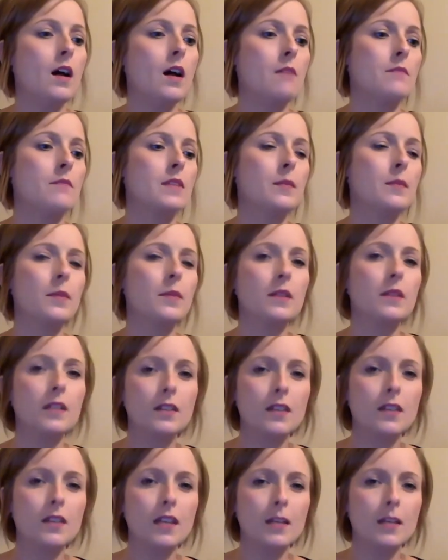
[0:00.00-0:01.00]
Typically
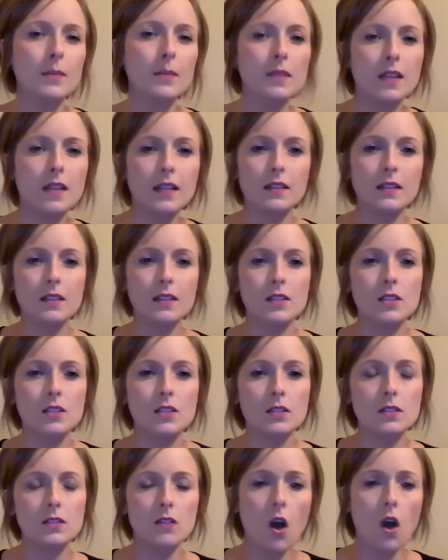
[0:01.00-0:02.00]
you can get them in like the
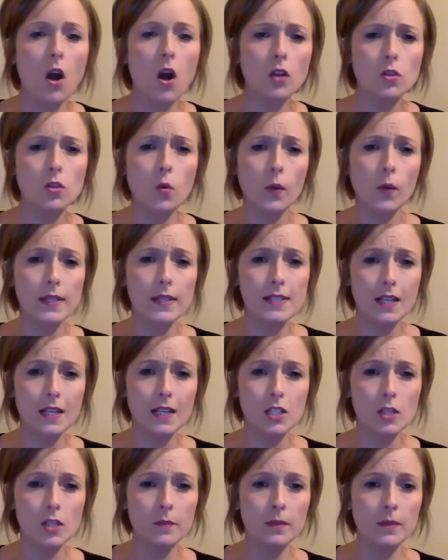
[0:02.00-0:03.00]
dog toy
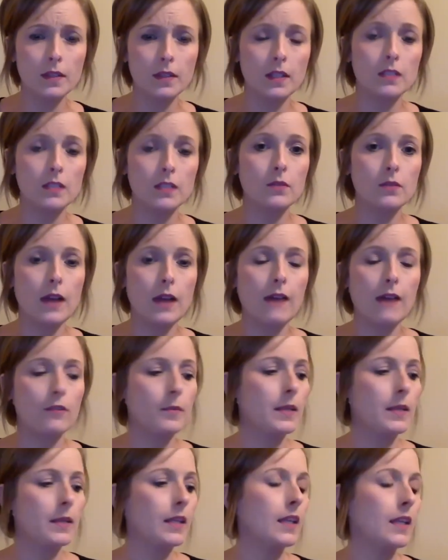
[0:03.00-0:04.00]
section, but they do have
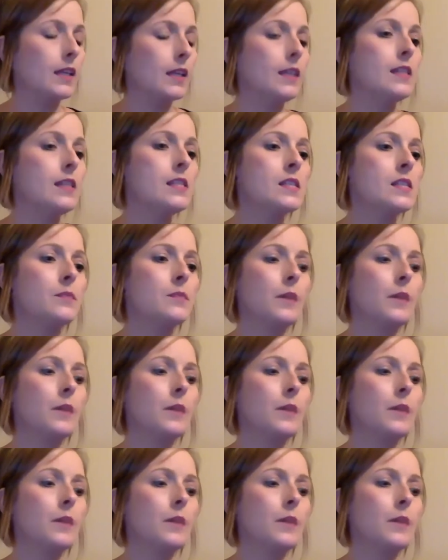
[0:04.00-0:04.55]
them in kids,